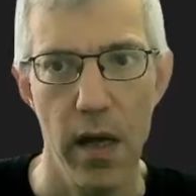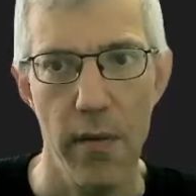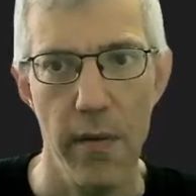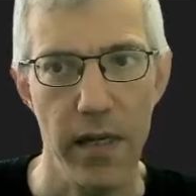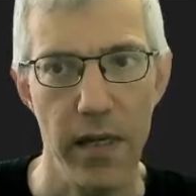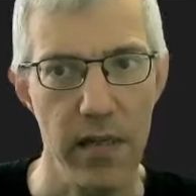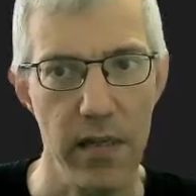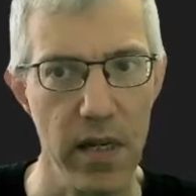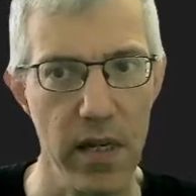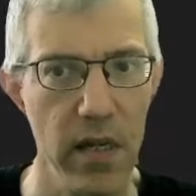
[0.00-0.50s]
I
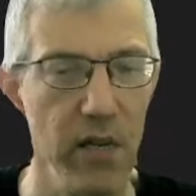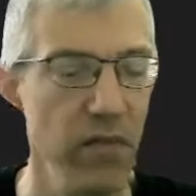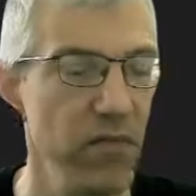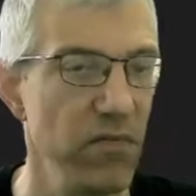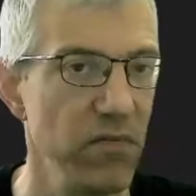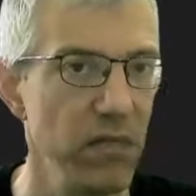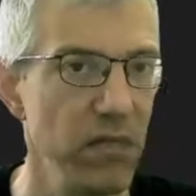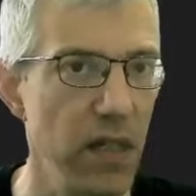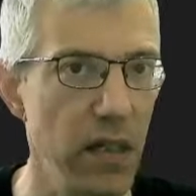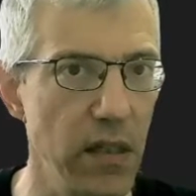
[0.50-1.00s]
make a
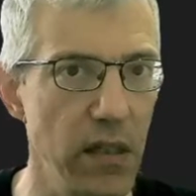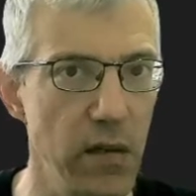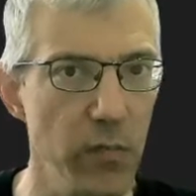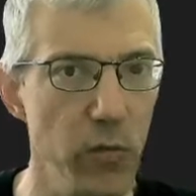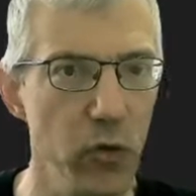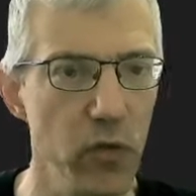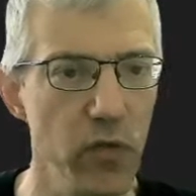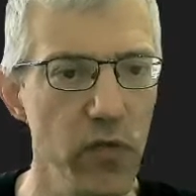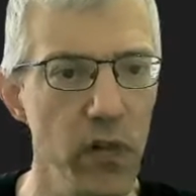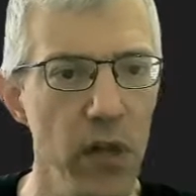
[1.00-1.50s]
save,
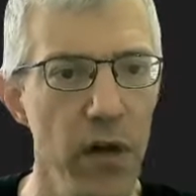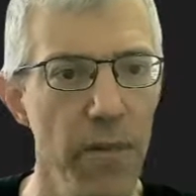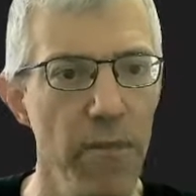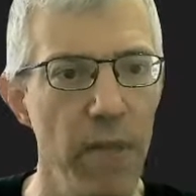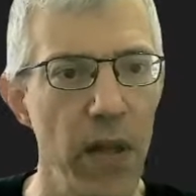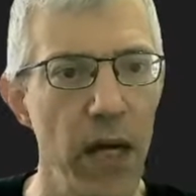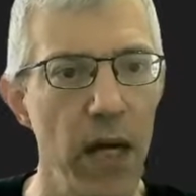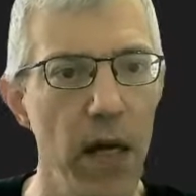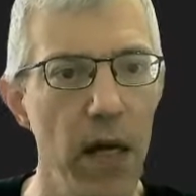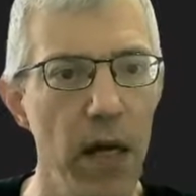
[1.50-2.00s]
nothing moved,
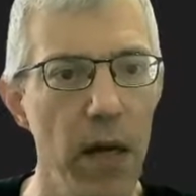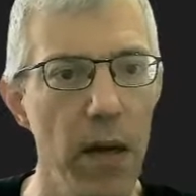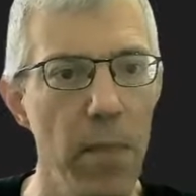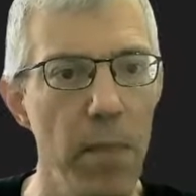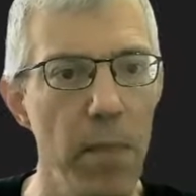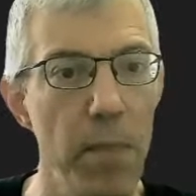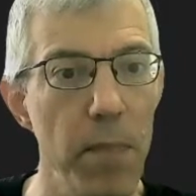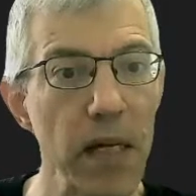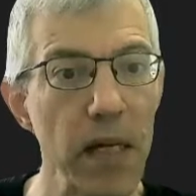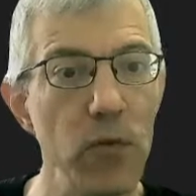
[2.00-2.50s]

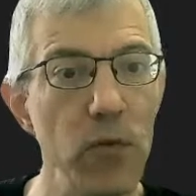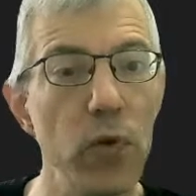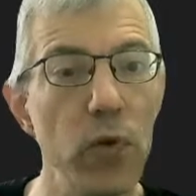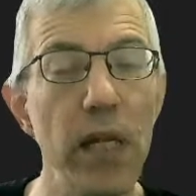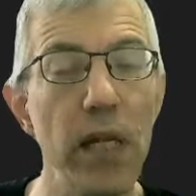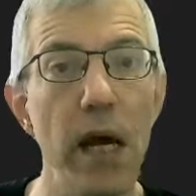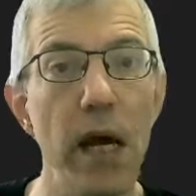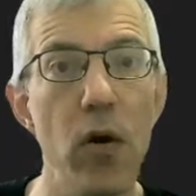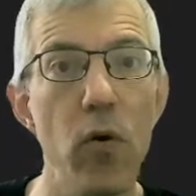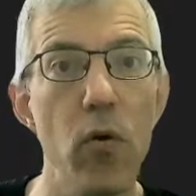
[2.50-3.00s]
but
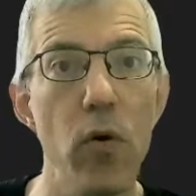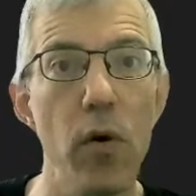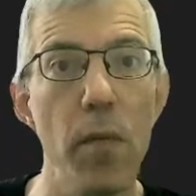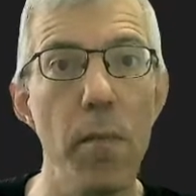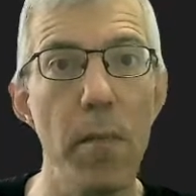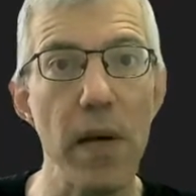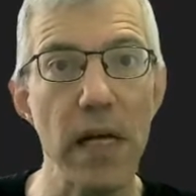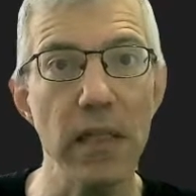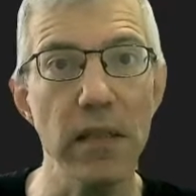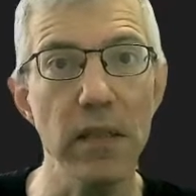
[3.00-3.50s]
we
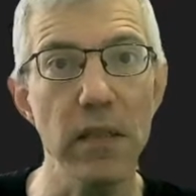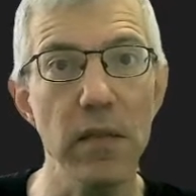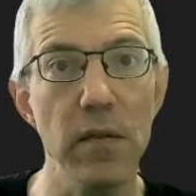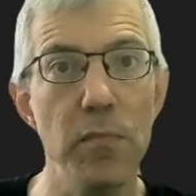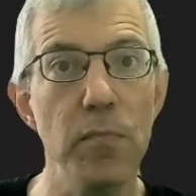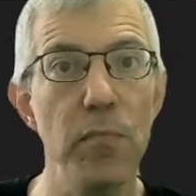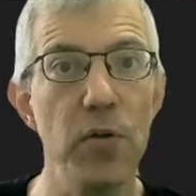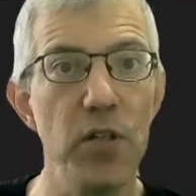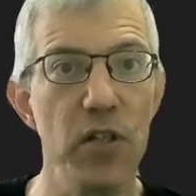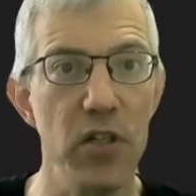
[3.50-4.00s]
now made
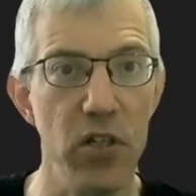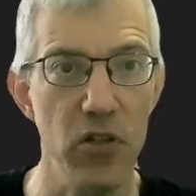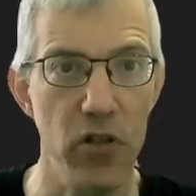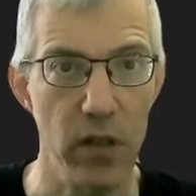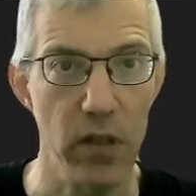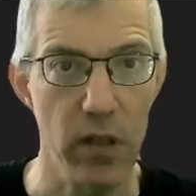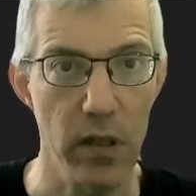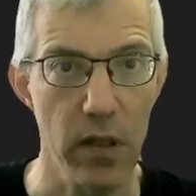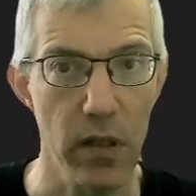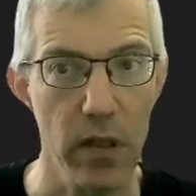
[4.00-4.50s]
it
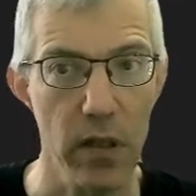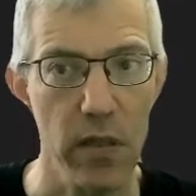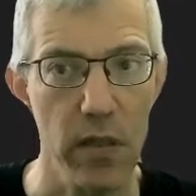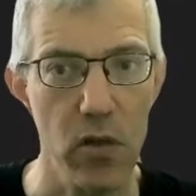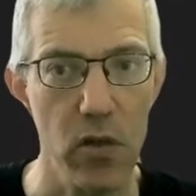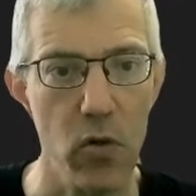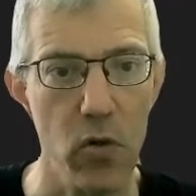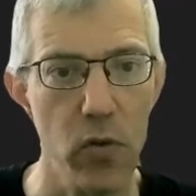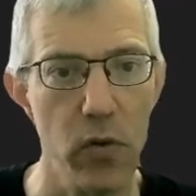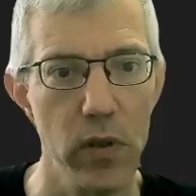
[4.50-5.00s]
positioned.
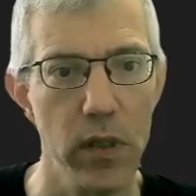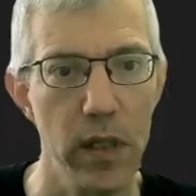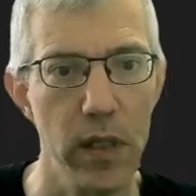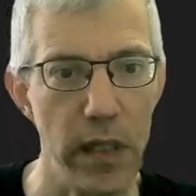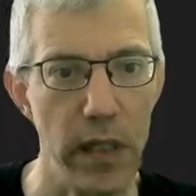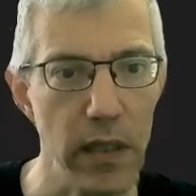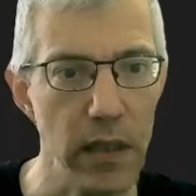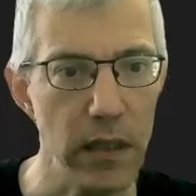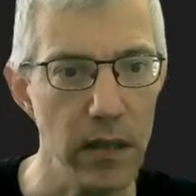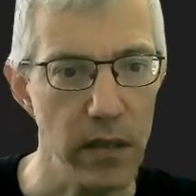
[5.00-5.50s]
So
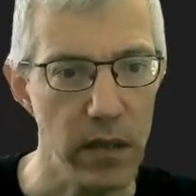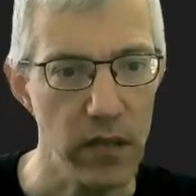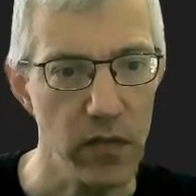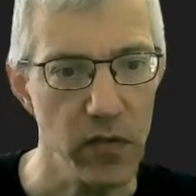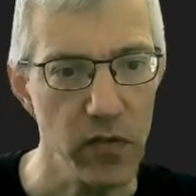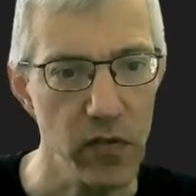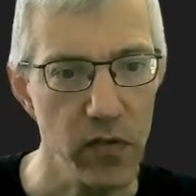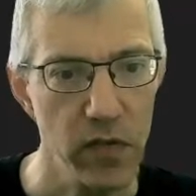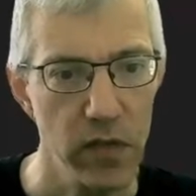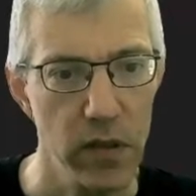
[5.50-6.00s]
the inner
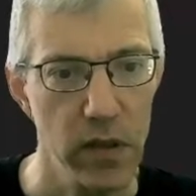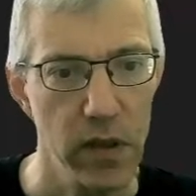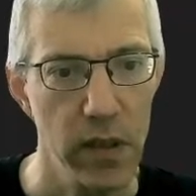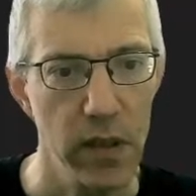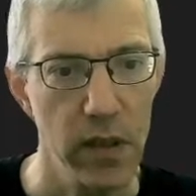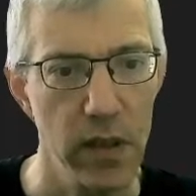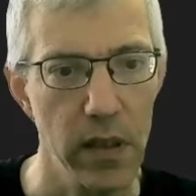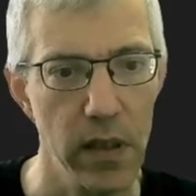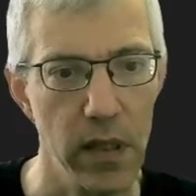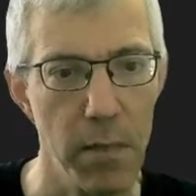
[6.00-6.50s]
div,
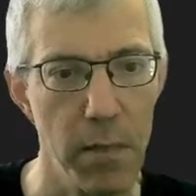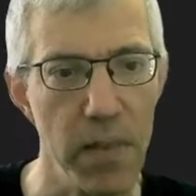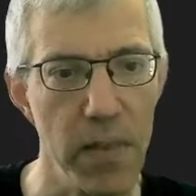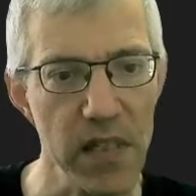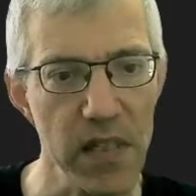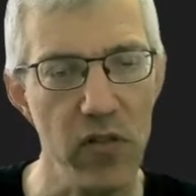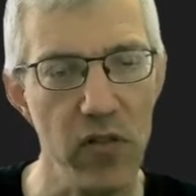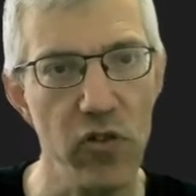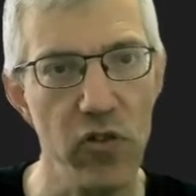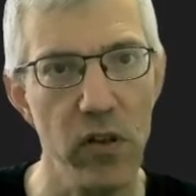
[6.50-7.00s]
the
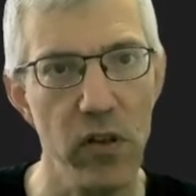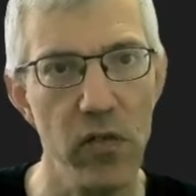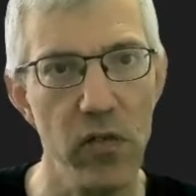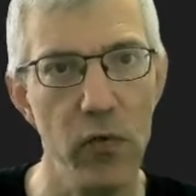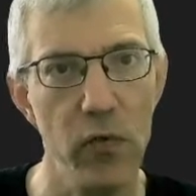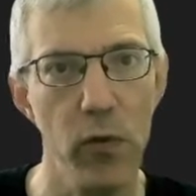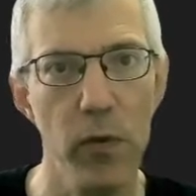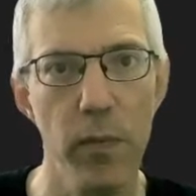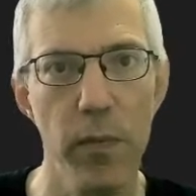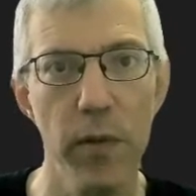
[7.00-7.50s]
message
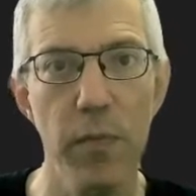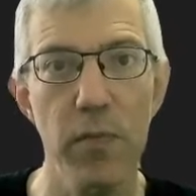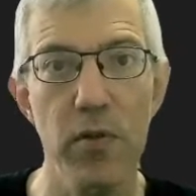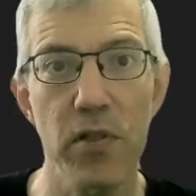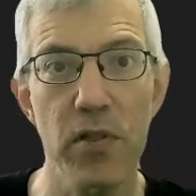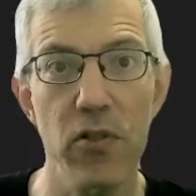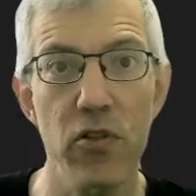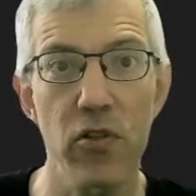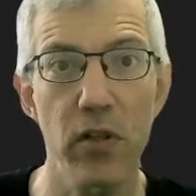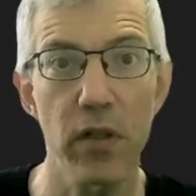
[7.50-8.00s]
div, will be
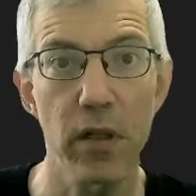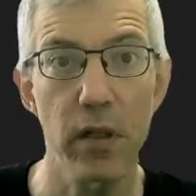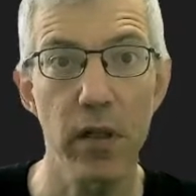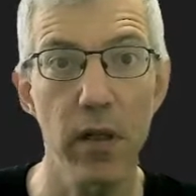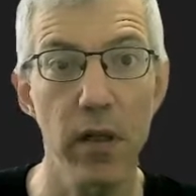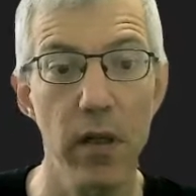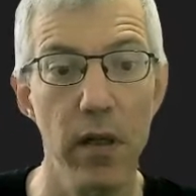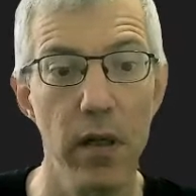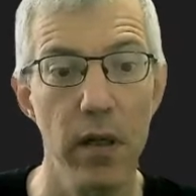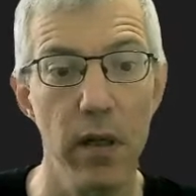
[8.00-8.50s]
positioned.